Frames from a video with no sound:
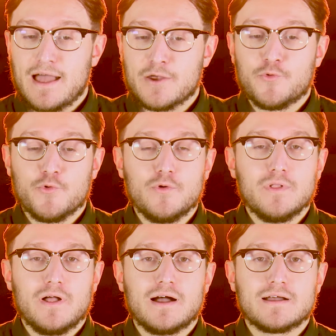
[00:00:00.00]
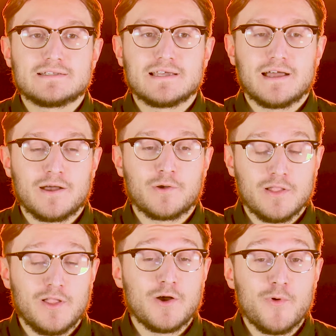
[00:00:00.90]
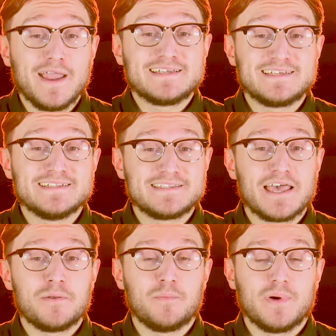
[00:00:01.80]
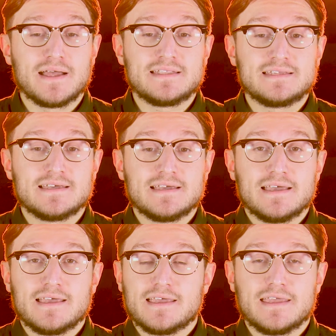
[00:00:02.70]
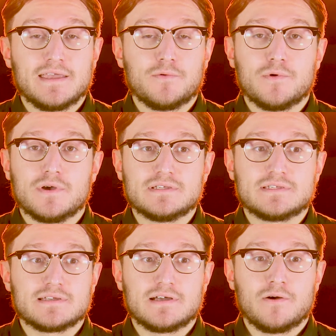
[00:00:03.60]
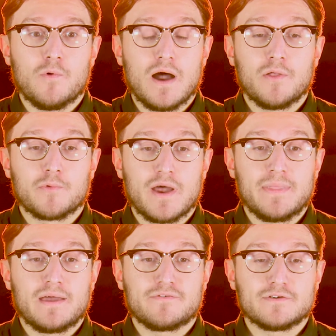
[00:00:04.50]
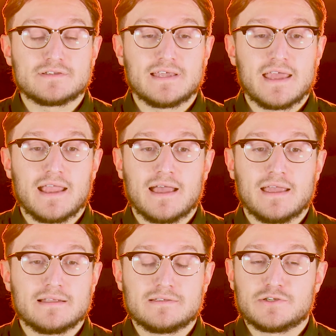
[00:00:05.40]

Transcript: I grew a long way since then, but it was a wild ride that first day. I